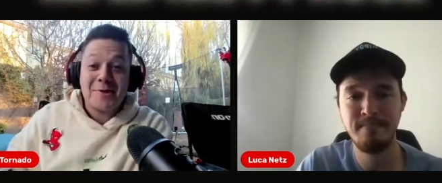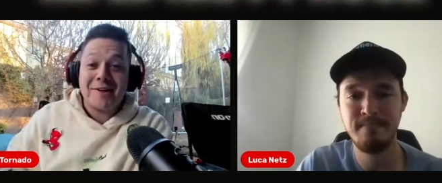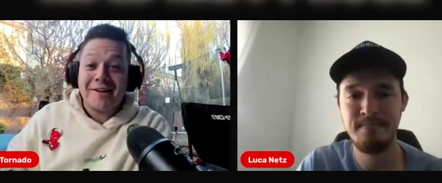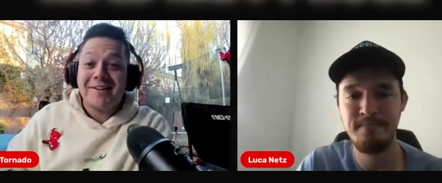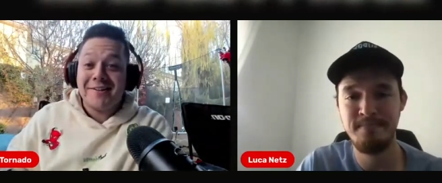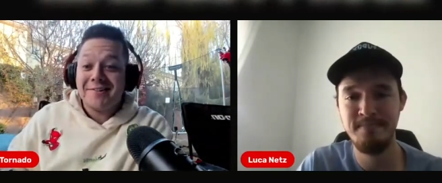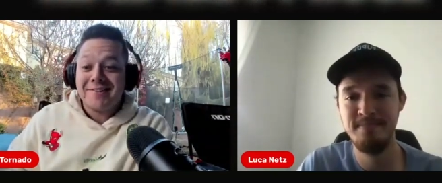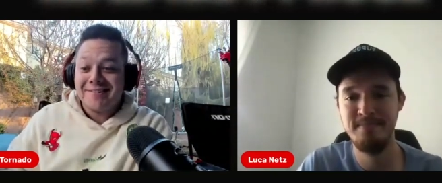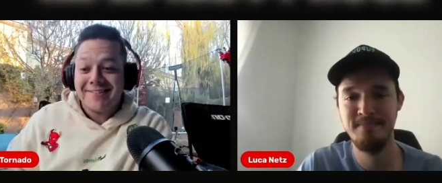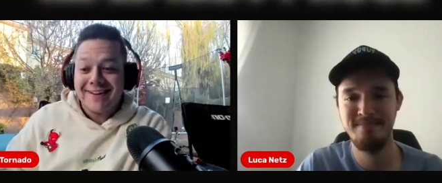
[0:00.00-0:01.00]
Speaker 1: what you're gonna do
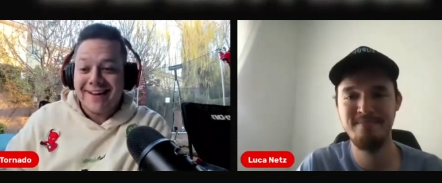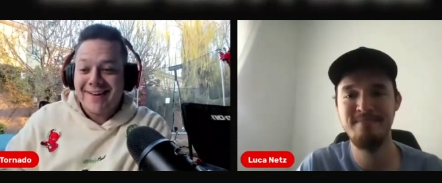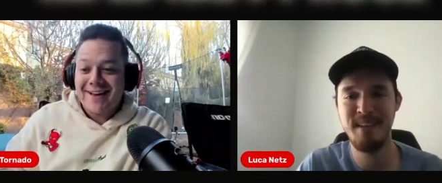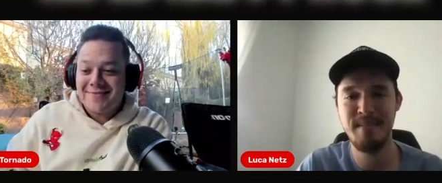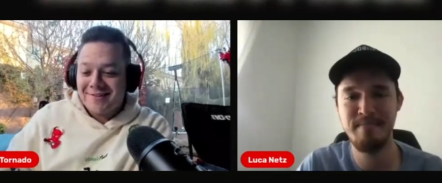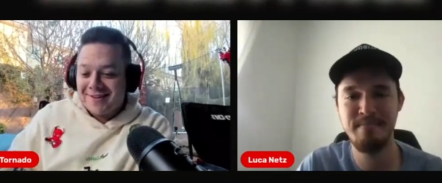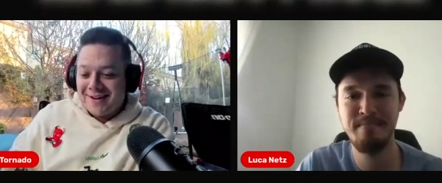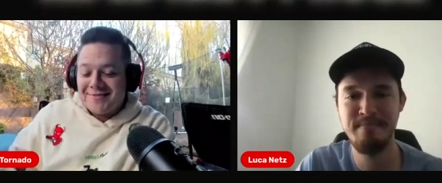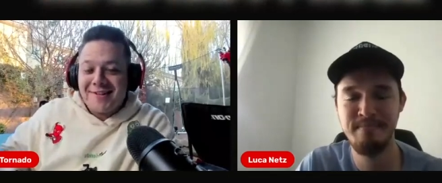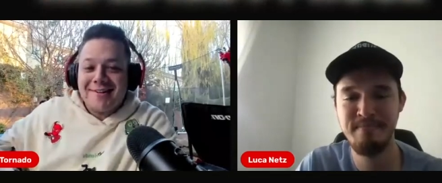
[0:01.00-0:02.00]
dude that after
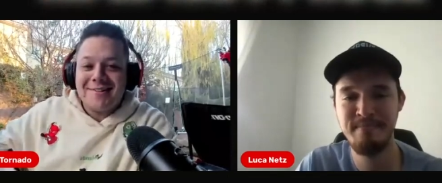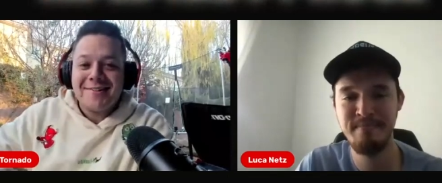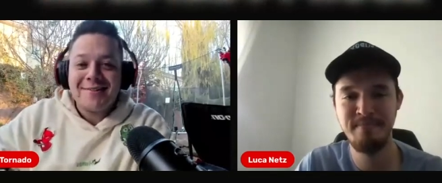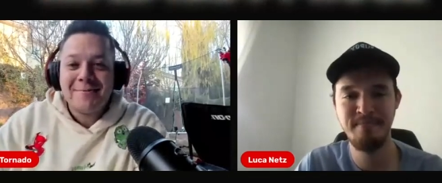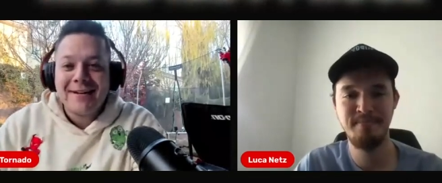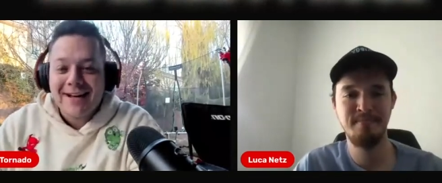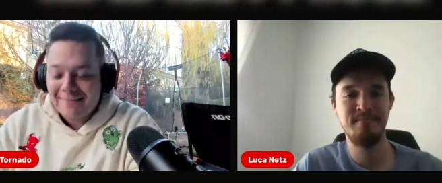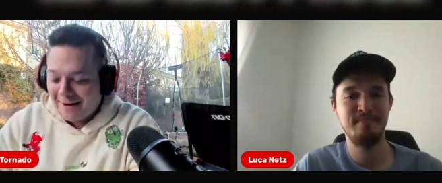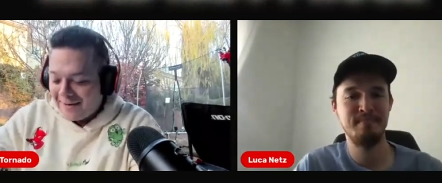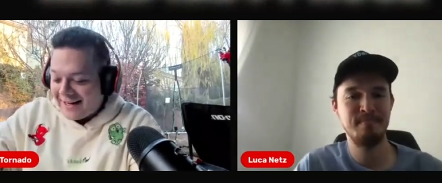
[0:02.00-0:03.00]
after hearing you speak i'm,
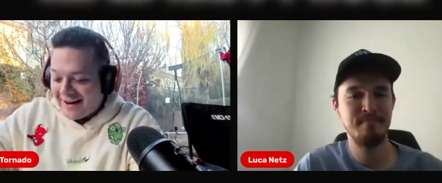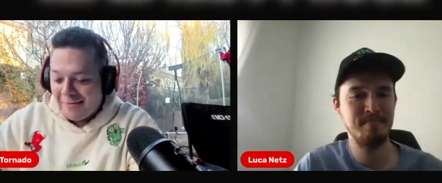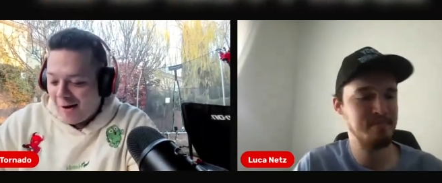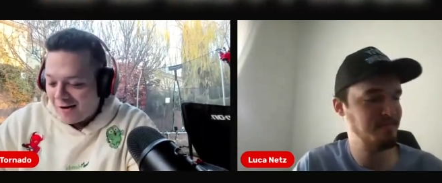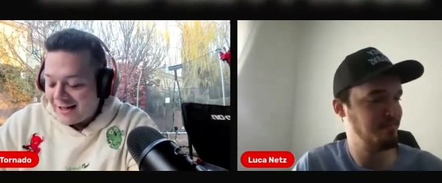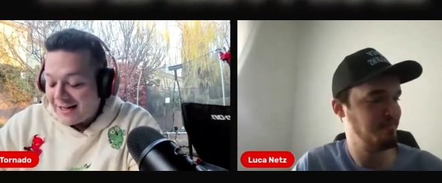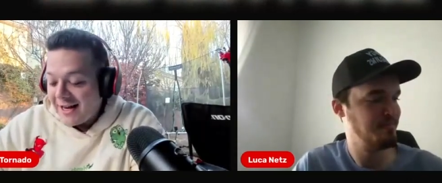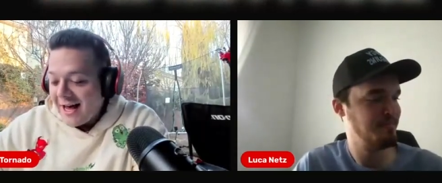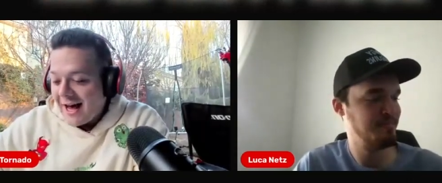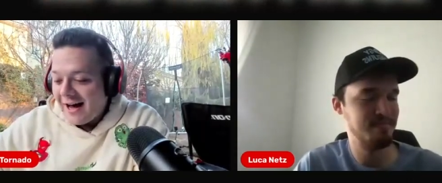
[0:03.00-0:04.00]
I'm in i'm all in
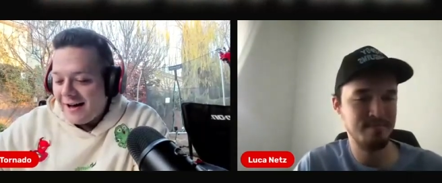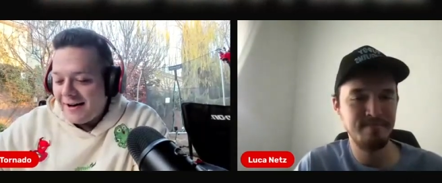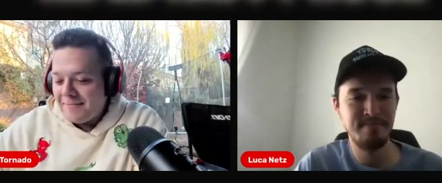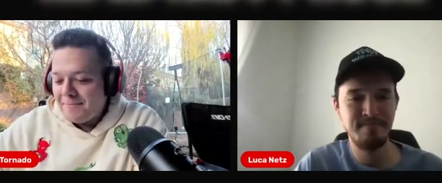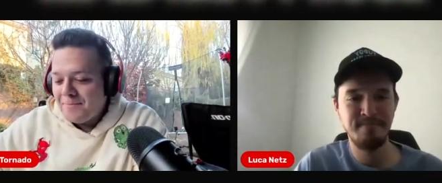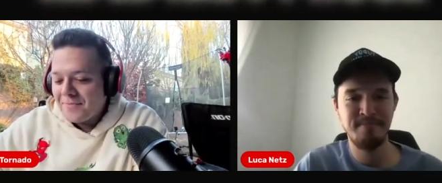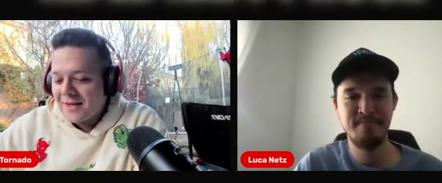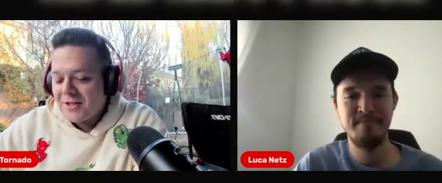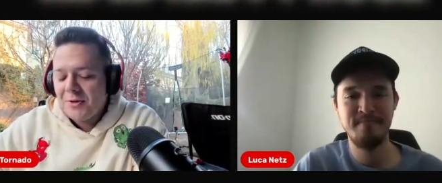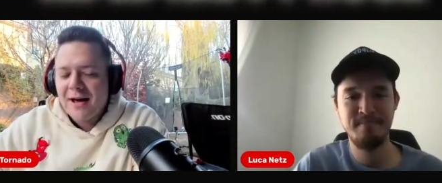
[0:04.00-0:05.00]
um
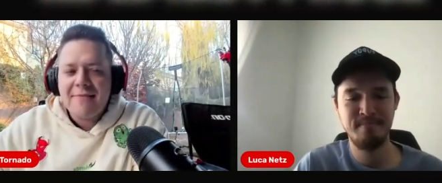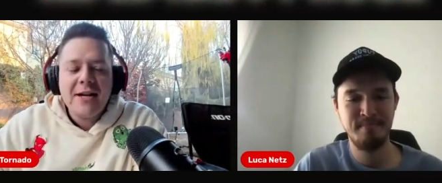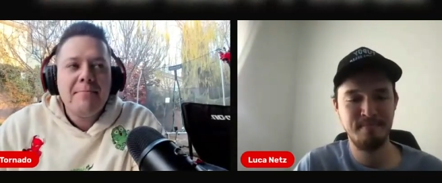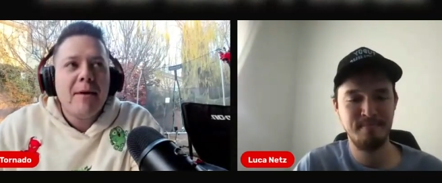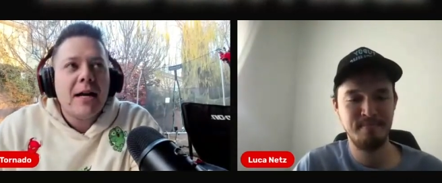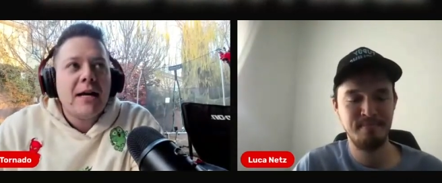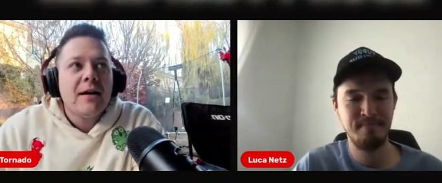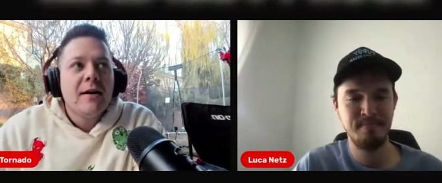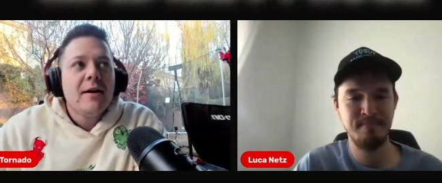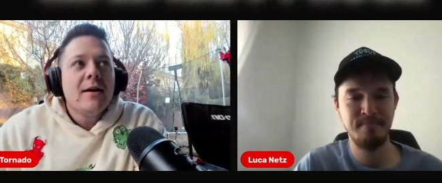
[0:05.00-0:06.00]
do you have
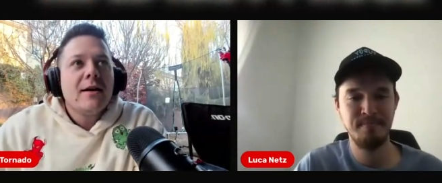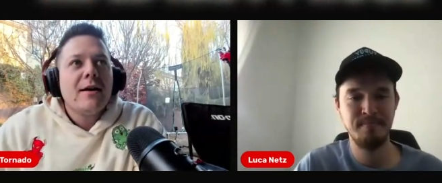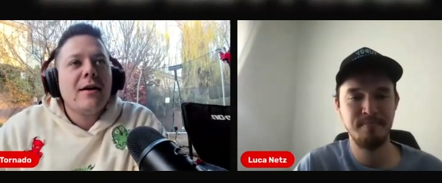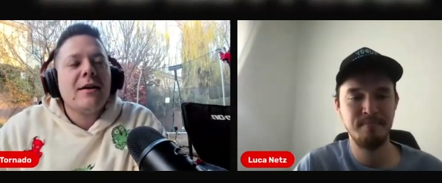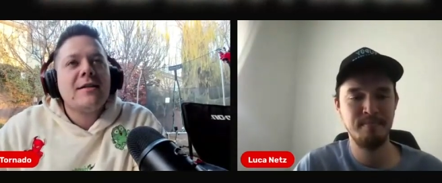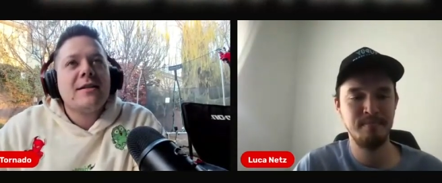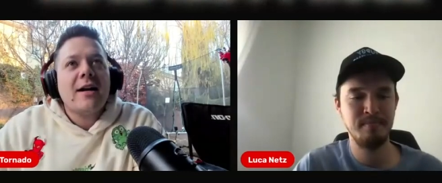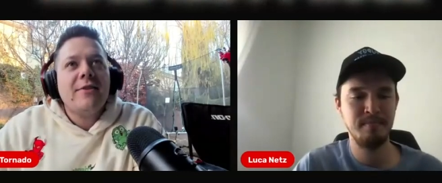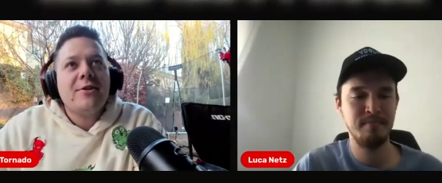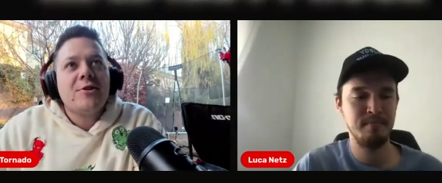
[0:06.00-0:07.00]
anybody? This is
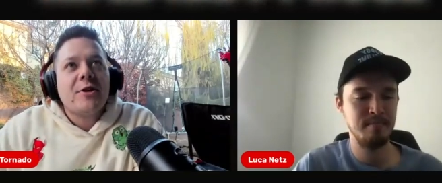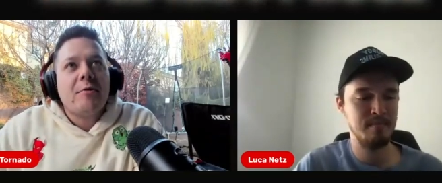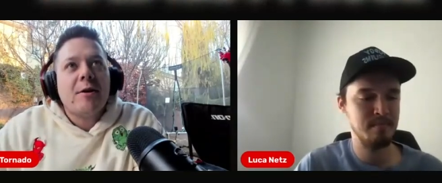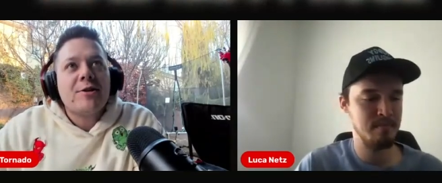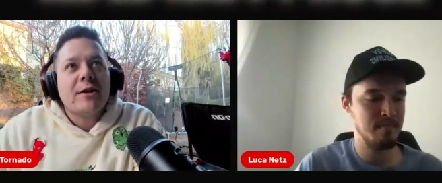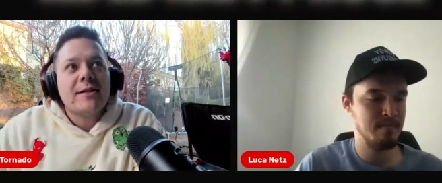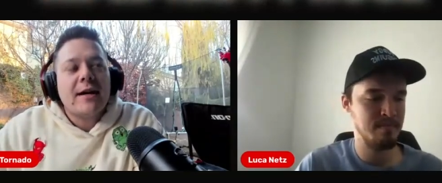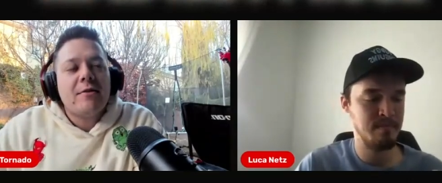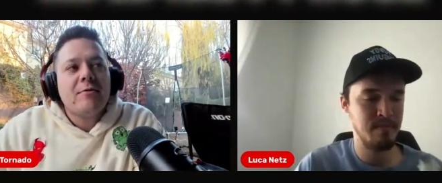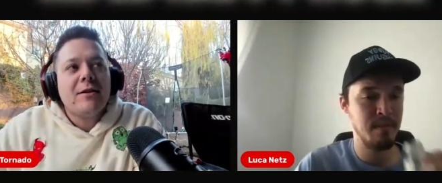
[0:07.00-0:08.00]
kind of an interesting question because
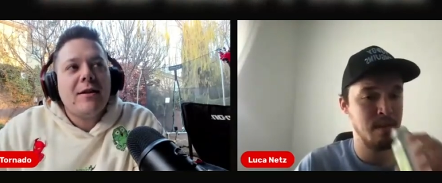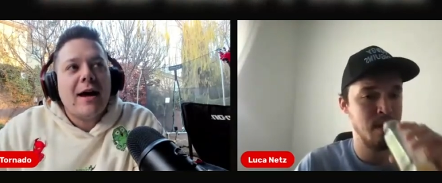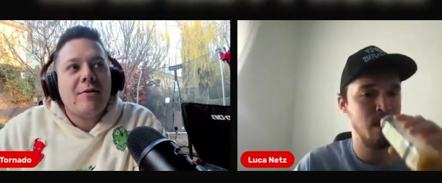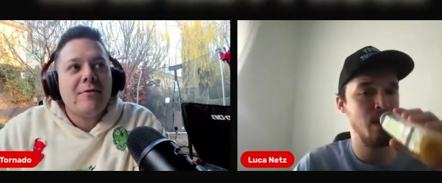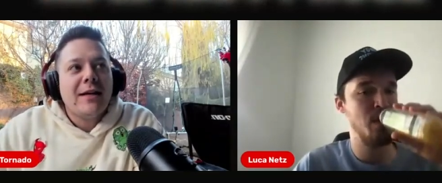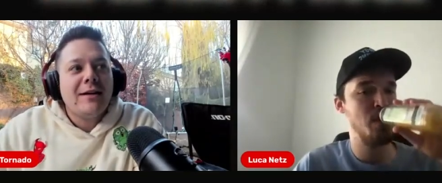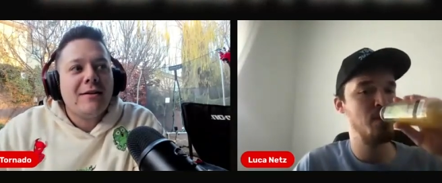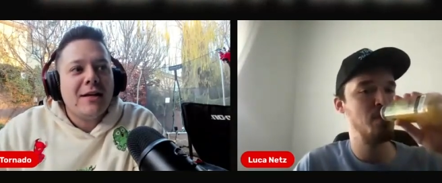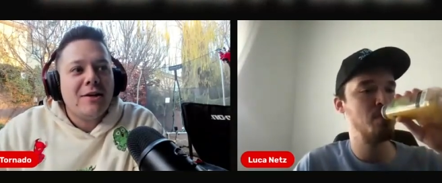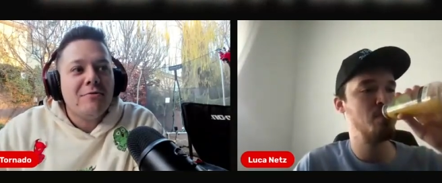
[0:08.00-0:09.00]
I don't I don't think
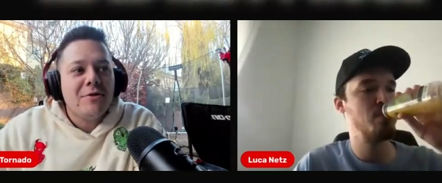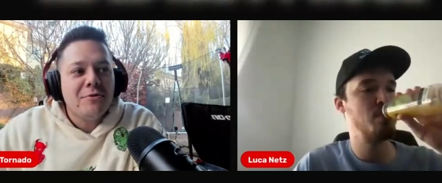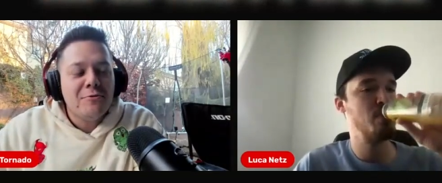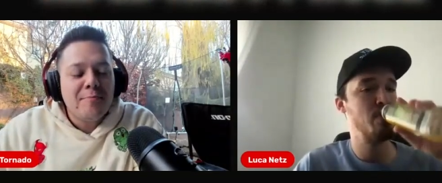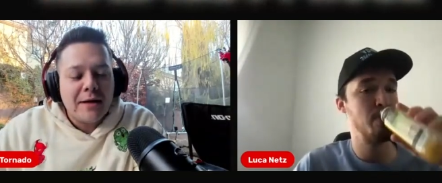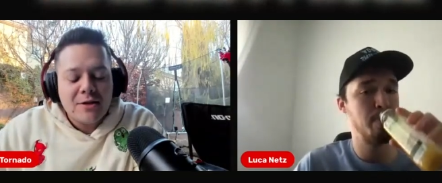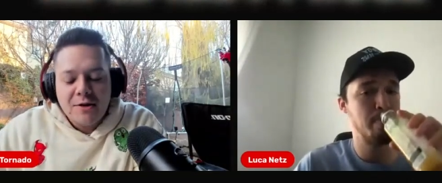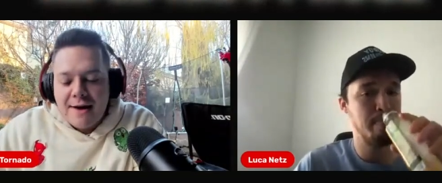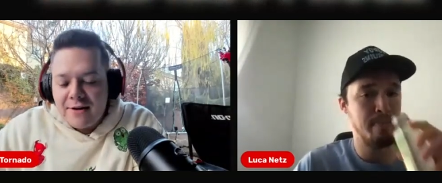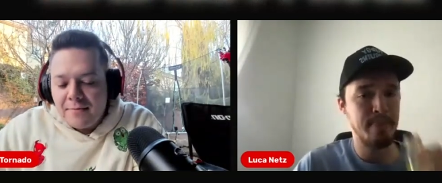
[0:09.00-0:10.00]
that you do, but do
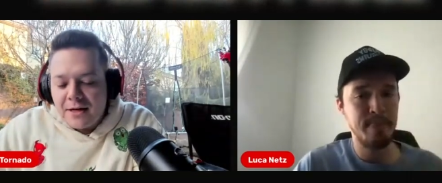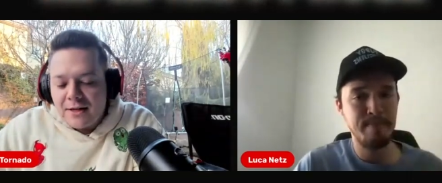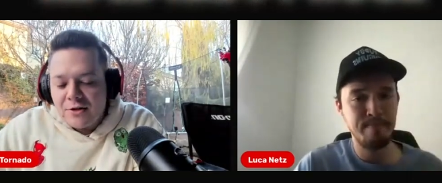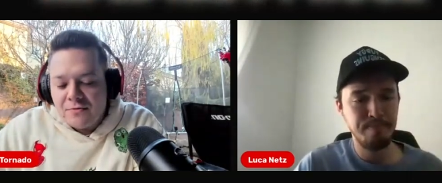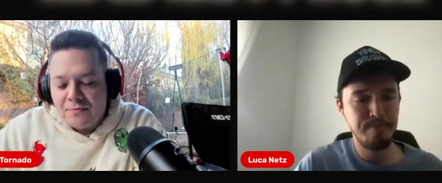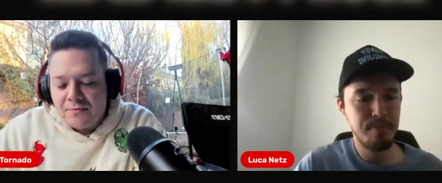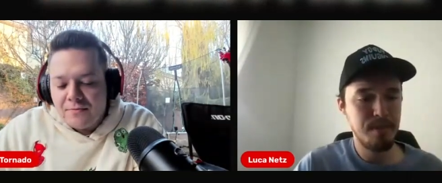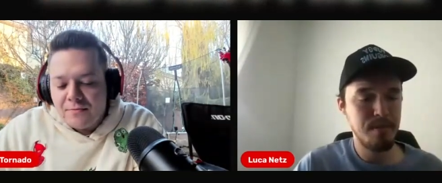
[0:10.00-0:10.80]
you have anybody that you've